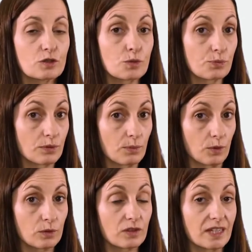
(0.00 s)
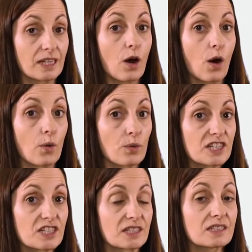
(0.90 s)
to promote the
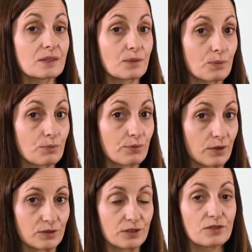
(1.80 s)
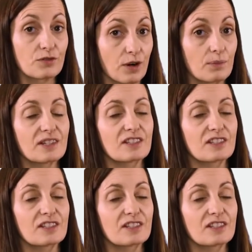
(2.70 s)
origin product from